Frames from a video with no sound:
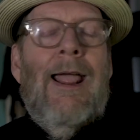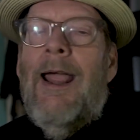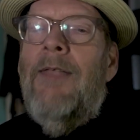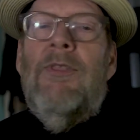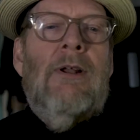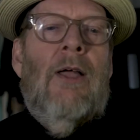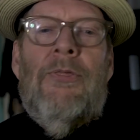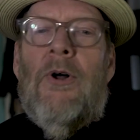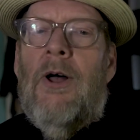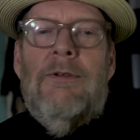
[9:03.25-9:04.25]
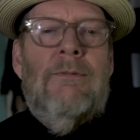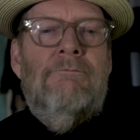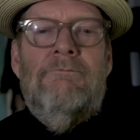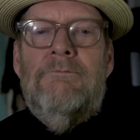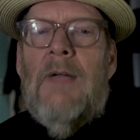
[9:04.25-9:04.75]
And then I thought,
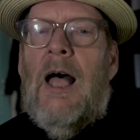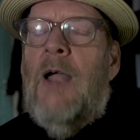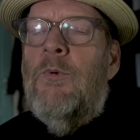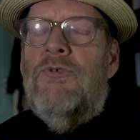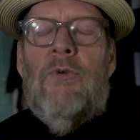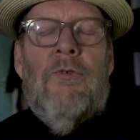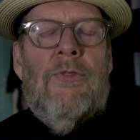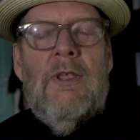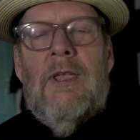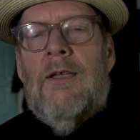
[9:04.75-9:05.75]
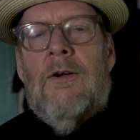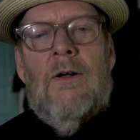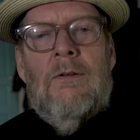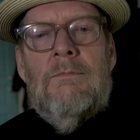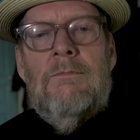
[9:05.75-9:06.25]
I was overthinking it
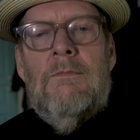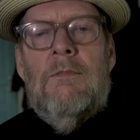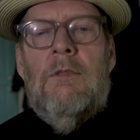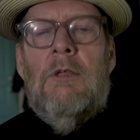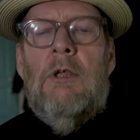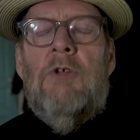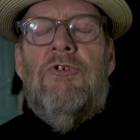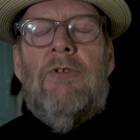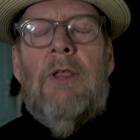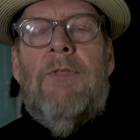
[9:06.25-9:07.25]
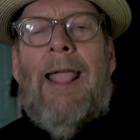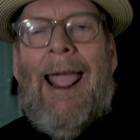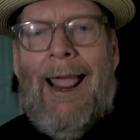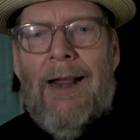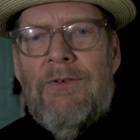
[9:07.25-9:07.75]
all. Just let the
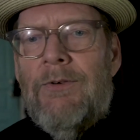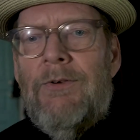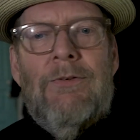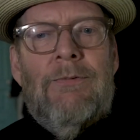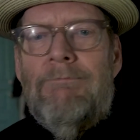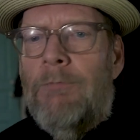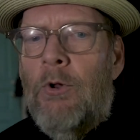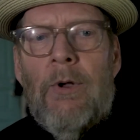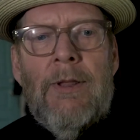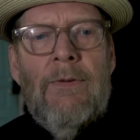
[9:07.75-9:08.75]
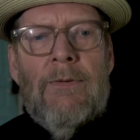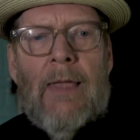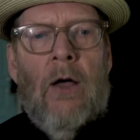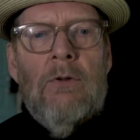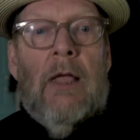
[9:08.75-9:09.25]
actors look and
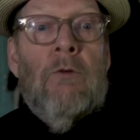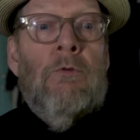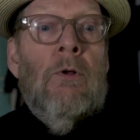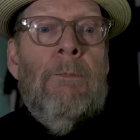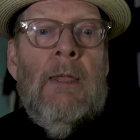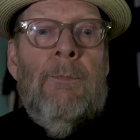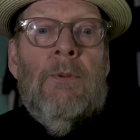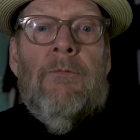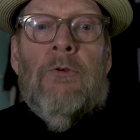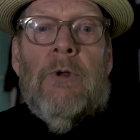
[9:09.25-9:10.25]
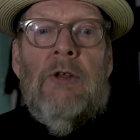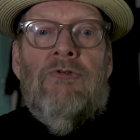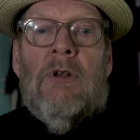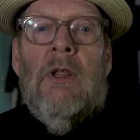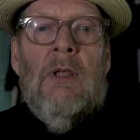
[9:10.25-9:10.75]
sound like real people of the
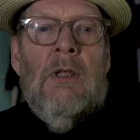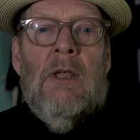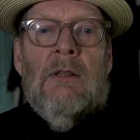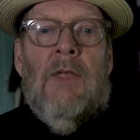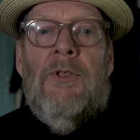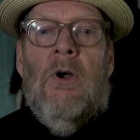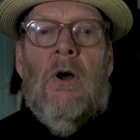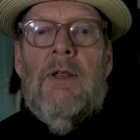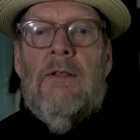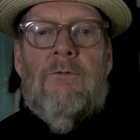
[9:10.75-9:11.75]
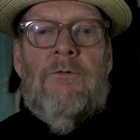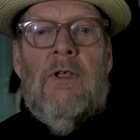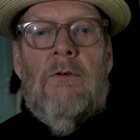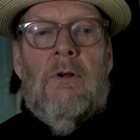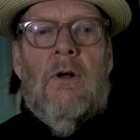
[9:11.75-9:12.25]
region and let the audience
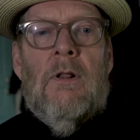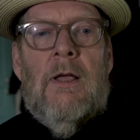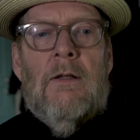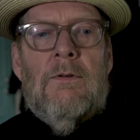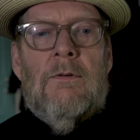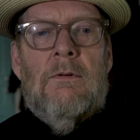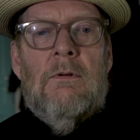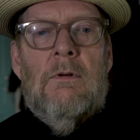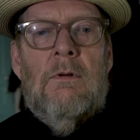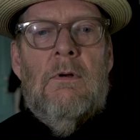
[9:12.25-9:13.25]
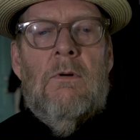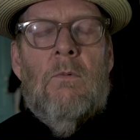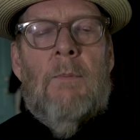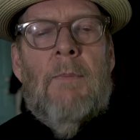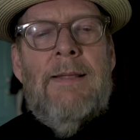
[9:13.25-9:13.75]
figure it all out.
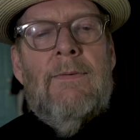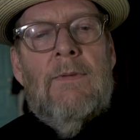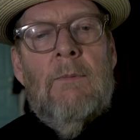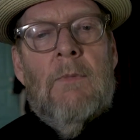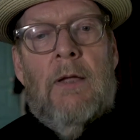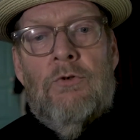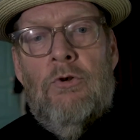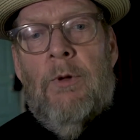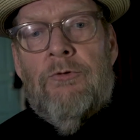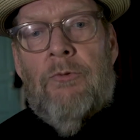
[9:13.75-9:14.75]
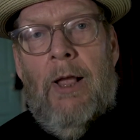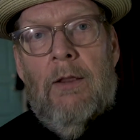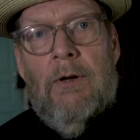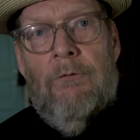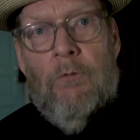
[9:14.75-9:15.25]
What might seem like too much
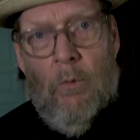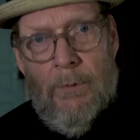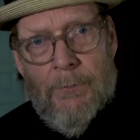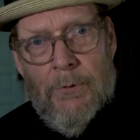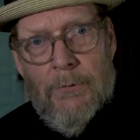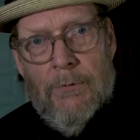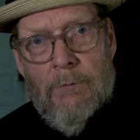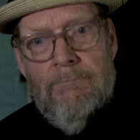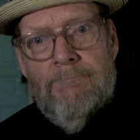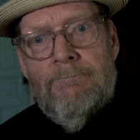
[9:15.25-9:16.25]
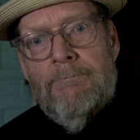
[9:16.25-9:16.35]
reality for one person